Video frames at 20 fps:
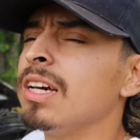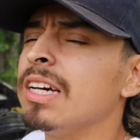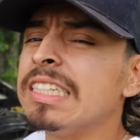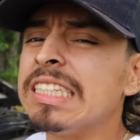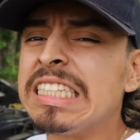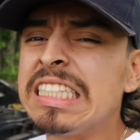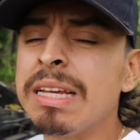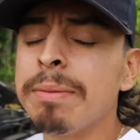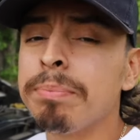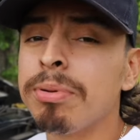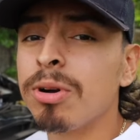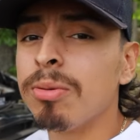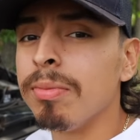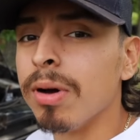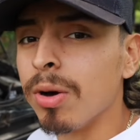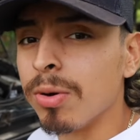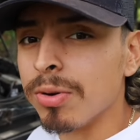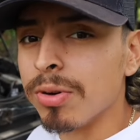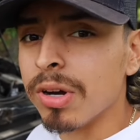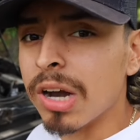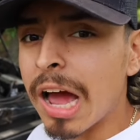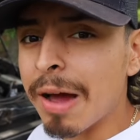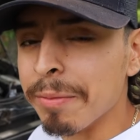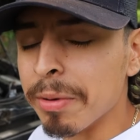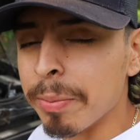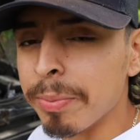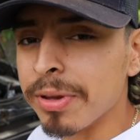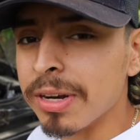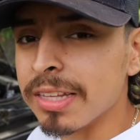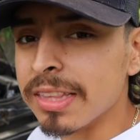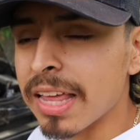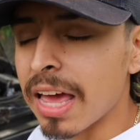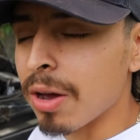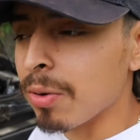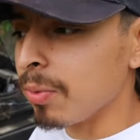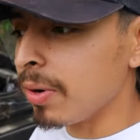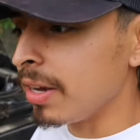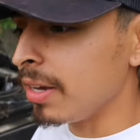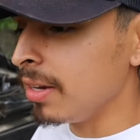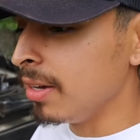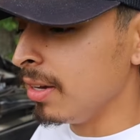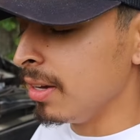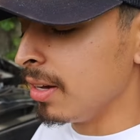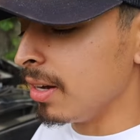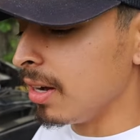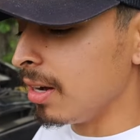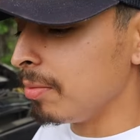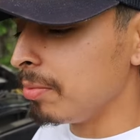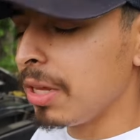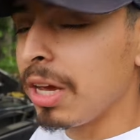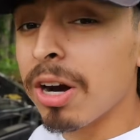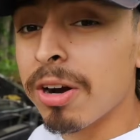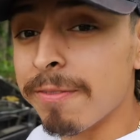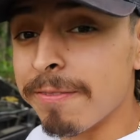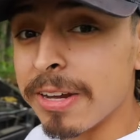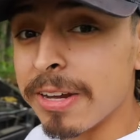a simpler motor, I'm gonna put it that way. They are